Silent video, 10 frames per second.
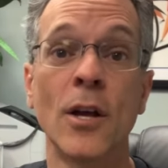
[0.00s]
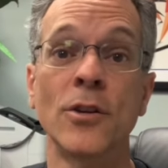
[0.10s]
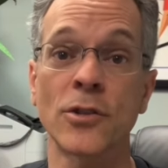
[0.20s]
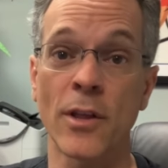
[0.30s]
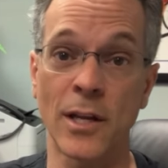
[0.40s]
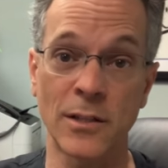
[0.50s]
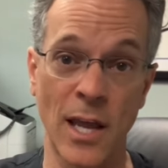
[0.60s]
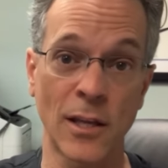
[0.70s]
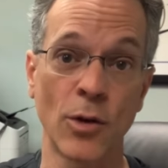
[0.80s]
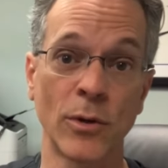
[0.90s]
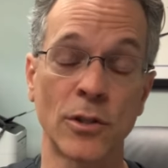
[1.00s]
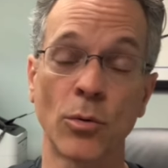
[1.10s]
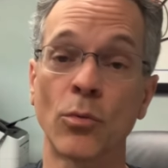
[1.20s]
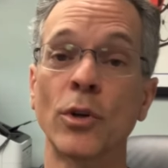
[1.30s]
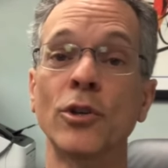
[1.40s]
So they take you
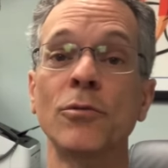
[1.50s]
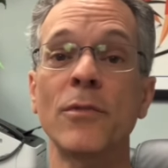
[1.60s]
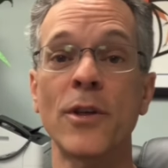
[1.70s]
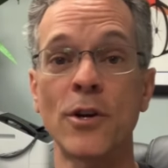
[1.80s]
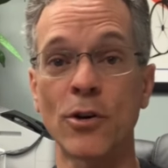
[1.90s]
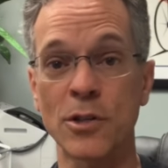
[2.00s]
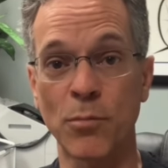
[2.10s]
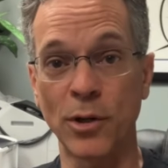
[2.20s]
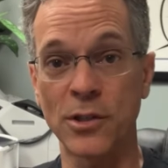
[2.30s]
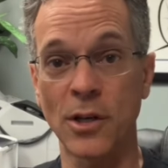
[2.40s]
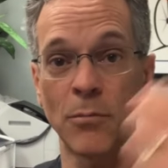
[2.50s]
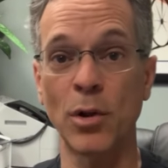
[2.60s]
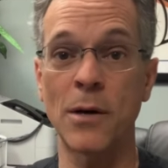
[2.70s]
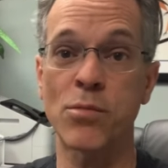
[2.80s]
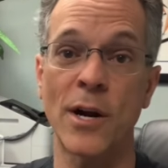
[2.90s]
into a room, the nurse puts a
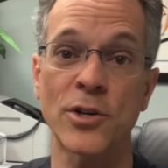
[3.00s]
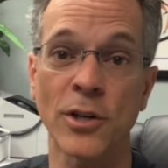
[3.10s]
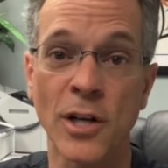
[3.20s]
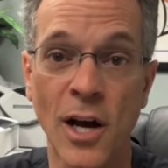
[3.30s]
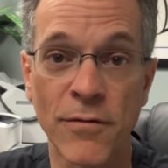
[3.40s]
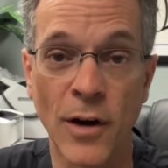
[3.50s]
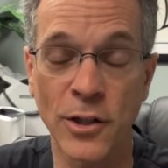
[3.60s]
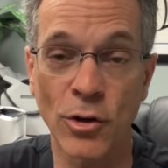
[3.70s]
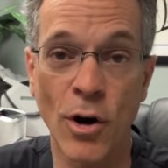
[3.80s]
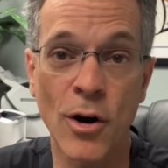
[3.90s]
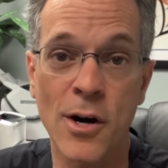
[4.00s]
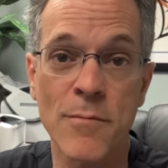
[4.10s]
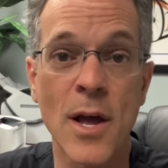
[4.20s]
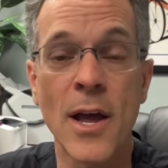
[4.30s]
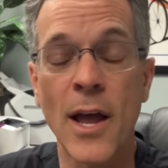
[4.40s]
blood pressure cuff on your
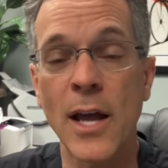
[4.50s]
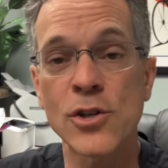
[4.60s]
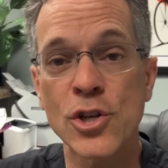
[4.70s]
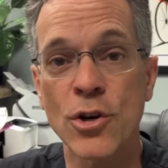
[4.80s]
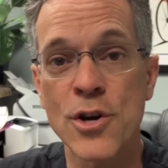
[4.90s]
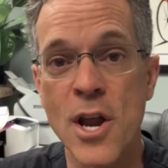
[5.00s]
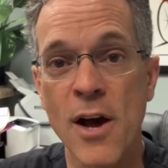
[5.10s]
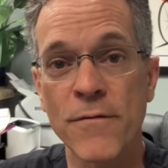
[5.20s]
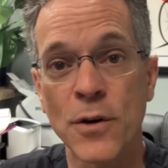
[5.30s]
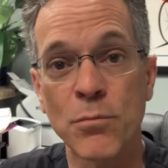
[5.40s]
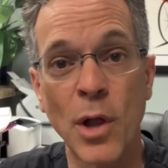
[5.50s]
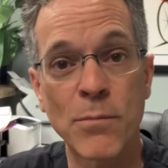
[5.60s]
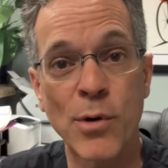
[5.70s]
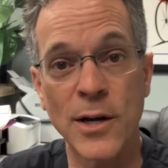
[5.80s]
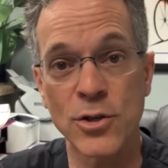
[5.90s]
arm, and sure enough, your blood
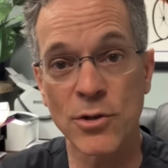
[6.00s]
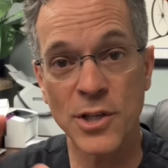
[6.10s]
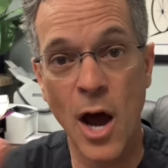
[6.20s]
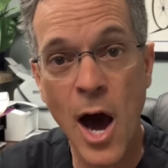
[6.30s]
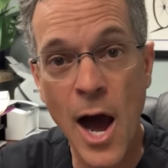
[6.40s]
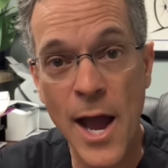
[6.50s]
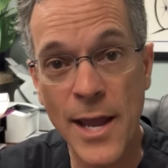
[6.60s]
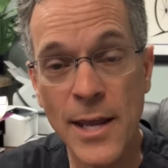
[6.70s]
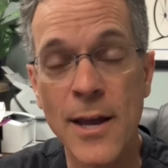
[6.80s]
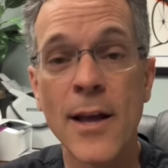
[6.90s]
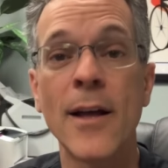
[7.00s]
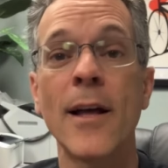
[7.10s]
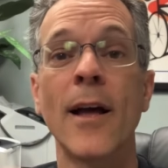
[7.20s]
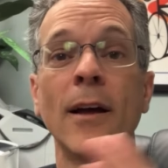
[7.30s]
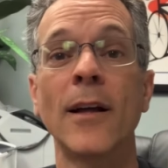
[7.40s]
pressure is high
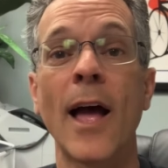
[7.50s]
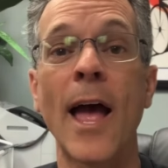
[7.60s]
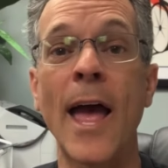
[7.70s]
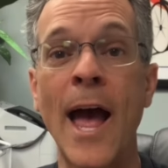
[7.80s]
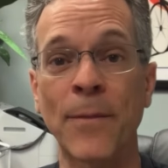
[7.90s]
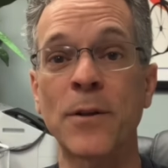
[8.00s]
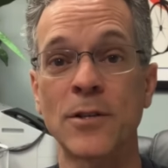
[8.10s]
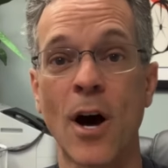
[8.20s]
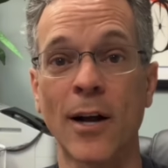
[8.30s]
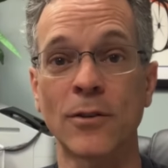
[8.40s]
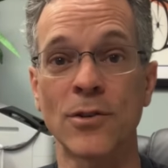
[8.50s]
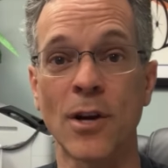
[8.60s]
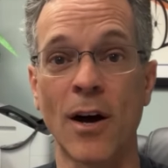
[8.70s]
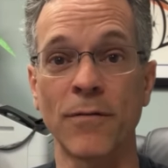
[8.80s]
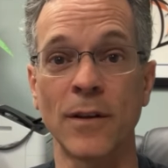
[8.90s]
at the doctor's
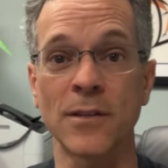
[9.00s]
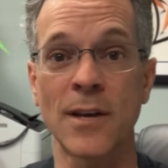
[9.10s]
office.